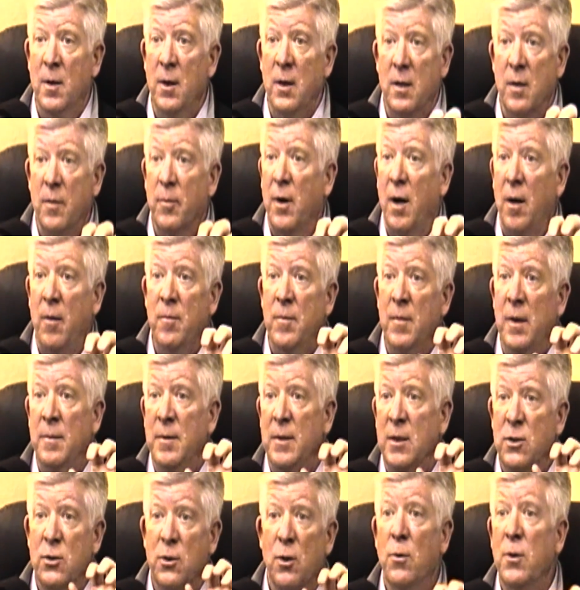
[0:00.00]
The problem may be
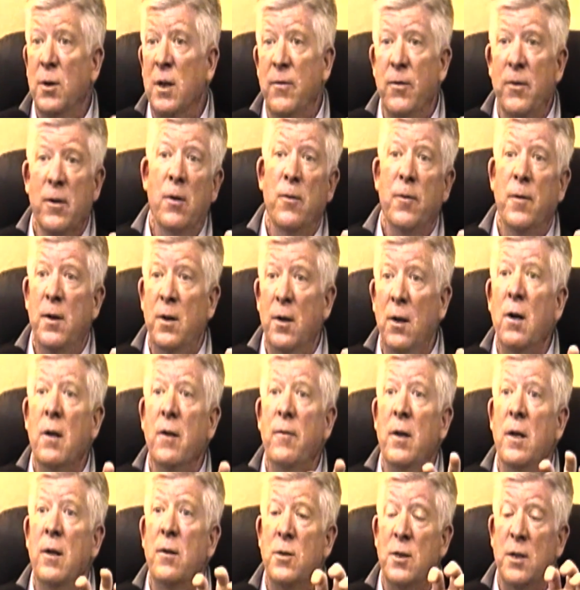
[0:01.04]
so difficult that you don't
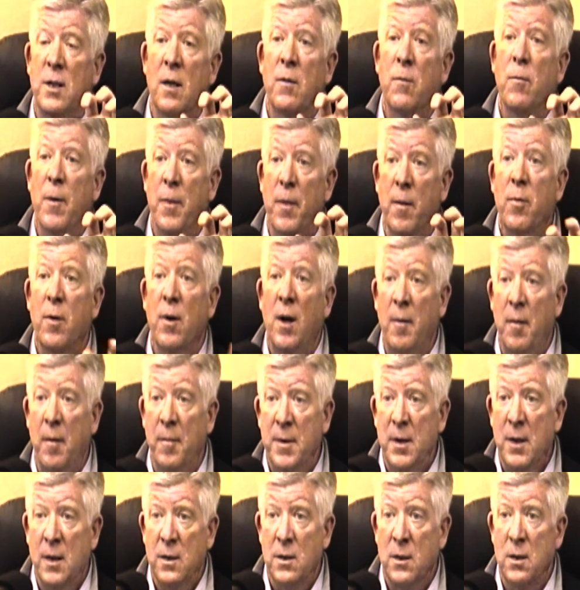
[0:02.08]
even understand what the problem
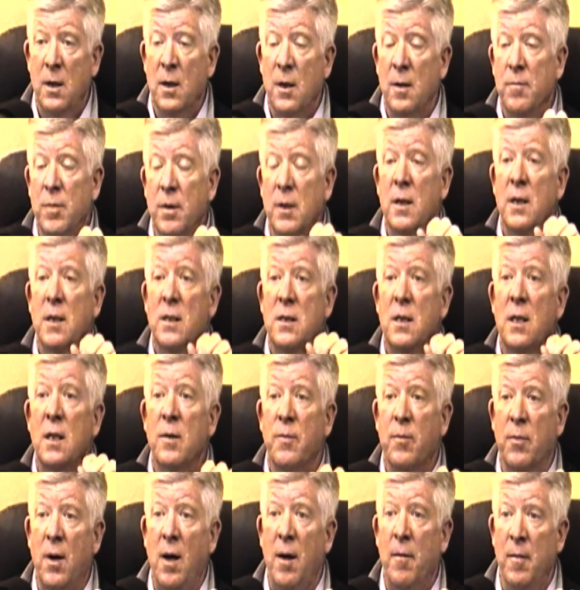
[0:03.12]
is. But let's say the
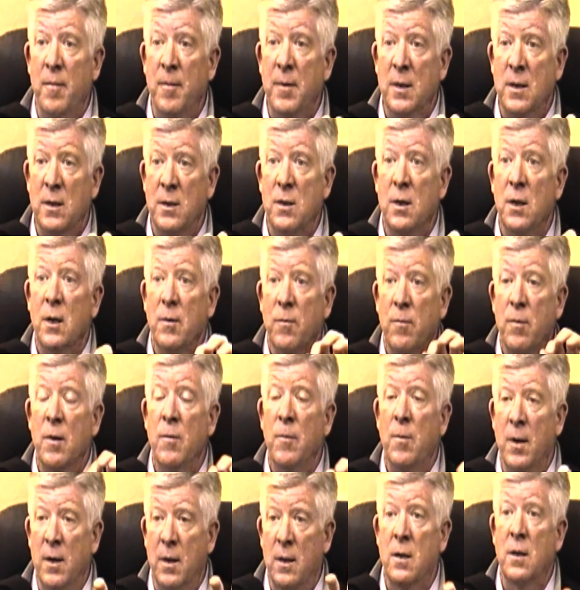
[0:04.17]
problem is we
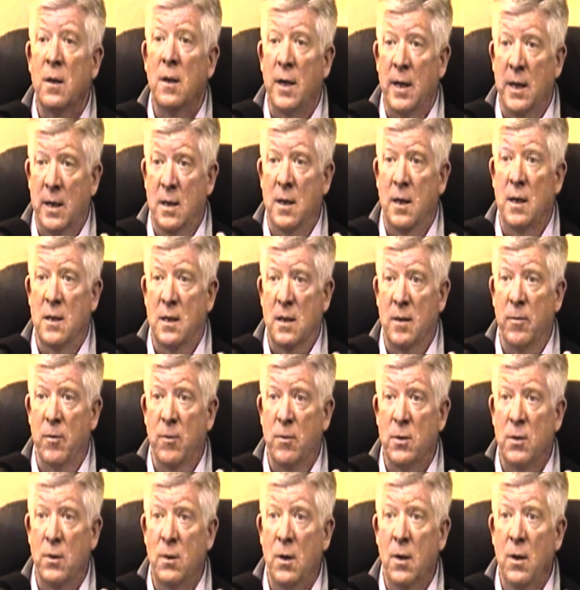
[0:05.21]
want to delight
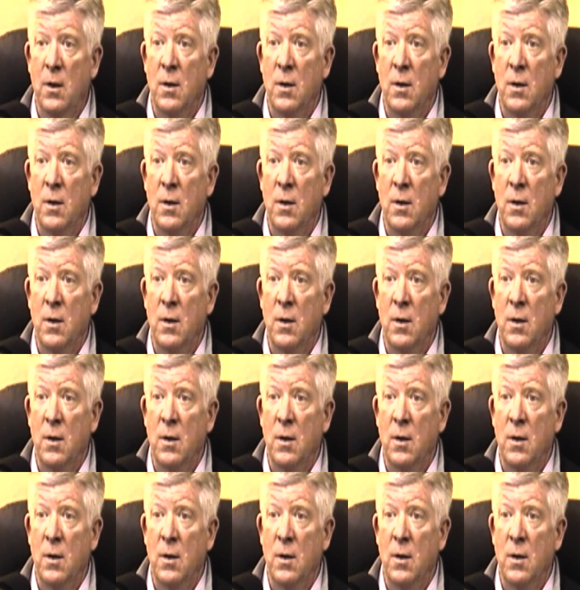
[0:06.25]
customers.